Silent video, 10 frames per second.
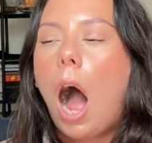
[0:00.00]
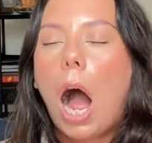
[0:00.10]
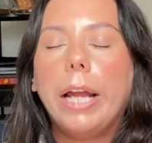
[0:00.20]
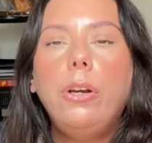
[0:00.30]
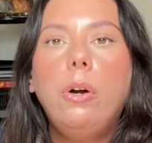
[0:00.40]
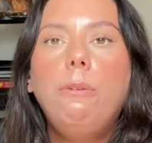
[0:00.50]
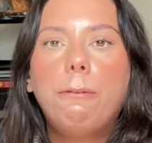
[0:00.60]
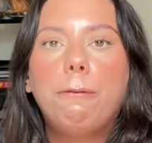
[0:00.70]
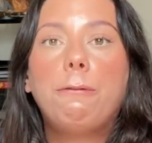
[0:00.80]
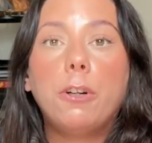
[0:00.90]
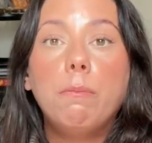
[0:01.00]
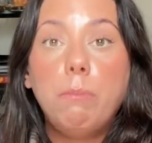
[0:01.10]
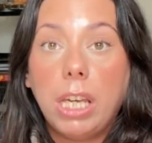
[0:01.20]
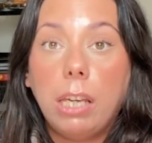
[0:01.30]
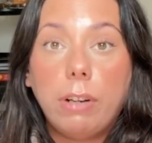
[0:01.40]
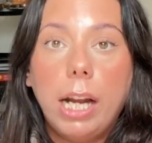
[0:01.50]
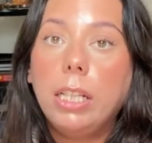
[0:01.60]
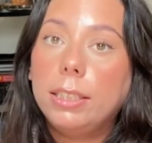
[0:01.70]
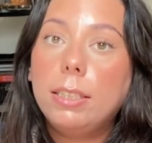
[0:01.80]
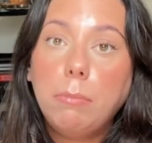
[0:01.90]
I know for me, right, and
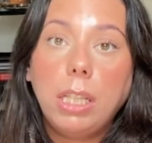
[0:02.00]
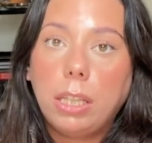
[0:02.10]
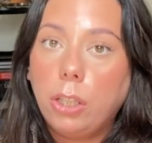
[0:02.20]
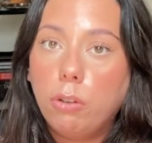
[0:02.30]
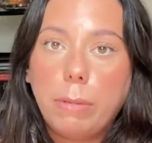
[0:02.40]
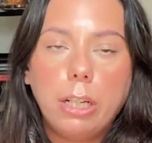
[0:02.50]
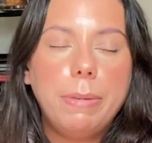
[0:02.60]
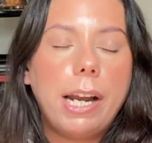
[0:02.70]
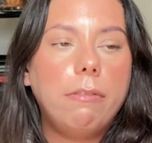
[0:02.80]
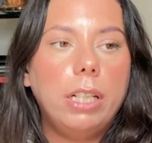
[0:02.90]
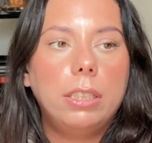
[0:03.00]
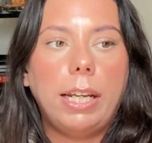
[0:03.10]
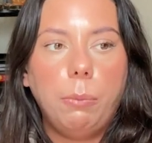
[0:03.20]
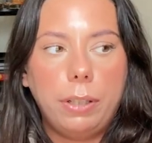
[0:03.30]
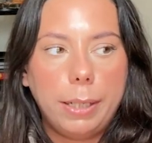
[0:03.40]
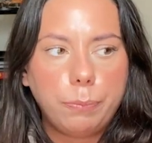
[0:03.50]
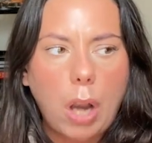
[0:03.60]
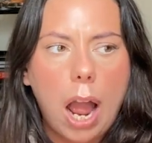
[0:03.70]
this is a me thing, you may or may not resonate with it.